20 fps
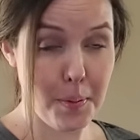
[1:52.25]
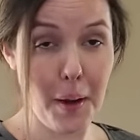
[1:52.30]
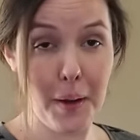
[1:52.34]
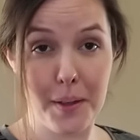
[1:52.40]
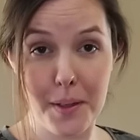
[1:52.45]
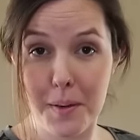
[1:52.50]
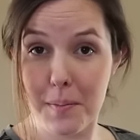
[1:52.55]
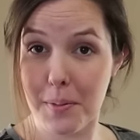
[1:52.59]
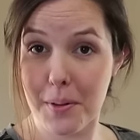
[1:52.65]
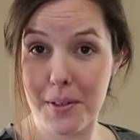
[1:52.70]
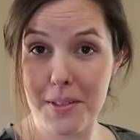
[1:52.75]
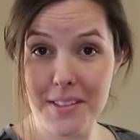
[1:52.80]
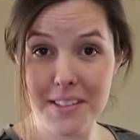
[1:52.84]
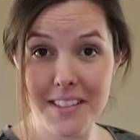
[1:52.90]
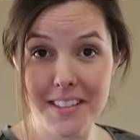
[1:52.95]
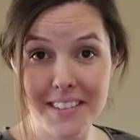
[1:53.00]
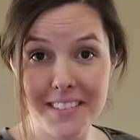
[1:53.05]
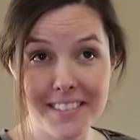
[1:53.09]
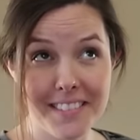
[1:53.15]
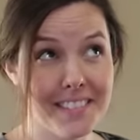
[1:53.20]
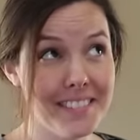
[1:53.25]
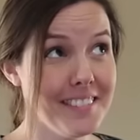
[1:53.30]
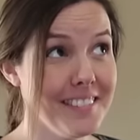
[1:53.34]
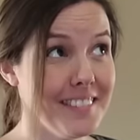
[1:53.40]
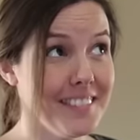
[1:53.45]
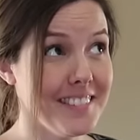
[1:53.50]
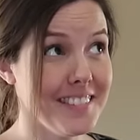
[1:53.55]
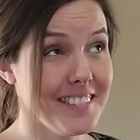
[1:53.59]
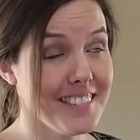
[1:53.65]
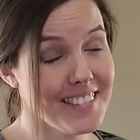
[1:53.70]
pregnant person,
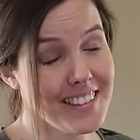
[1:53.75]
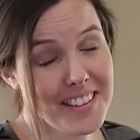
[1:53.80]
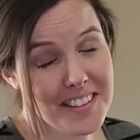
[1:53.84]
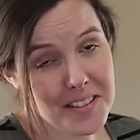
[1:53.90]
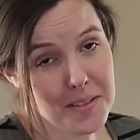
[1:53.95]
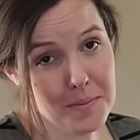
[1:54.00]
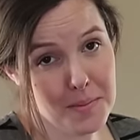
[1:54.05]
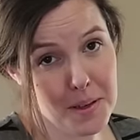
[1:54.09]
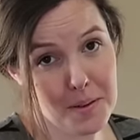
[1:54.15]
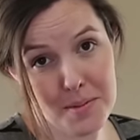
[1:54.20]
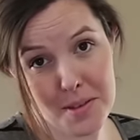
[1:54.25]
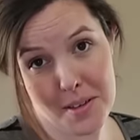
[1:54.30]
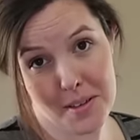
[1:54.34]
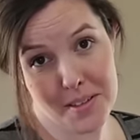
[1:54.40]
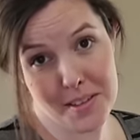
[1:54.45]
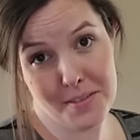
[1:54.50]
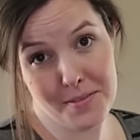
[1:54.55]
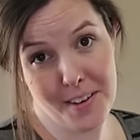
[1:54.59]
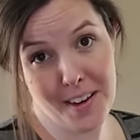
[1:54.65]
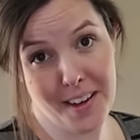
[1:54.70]
that's sometimes hard to